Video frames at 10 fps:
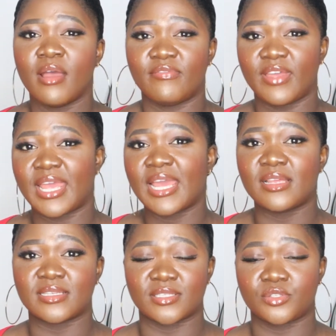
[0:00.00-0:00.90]
VG
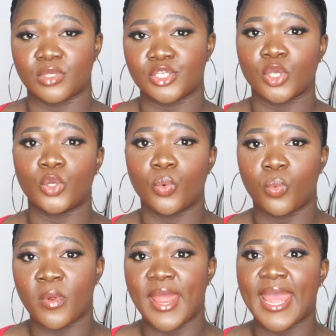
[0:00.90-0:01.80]
is a
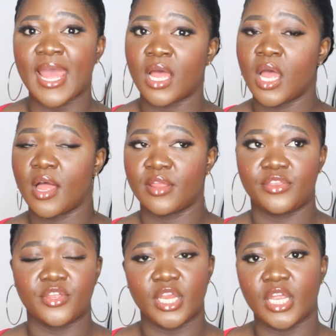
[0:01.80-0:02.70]
situation where
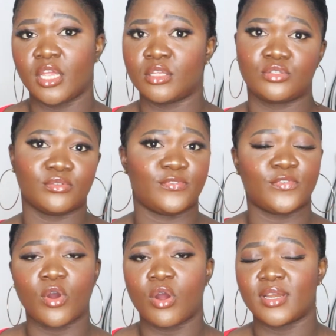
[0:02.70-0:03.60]
3 to
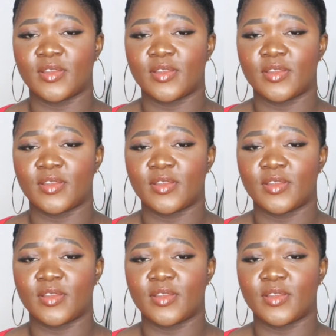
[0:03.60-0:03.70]
4,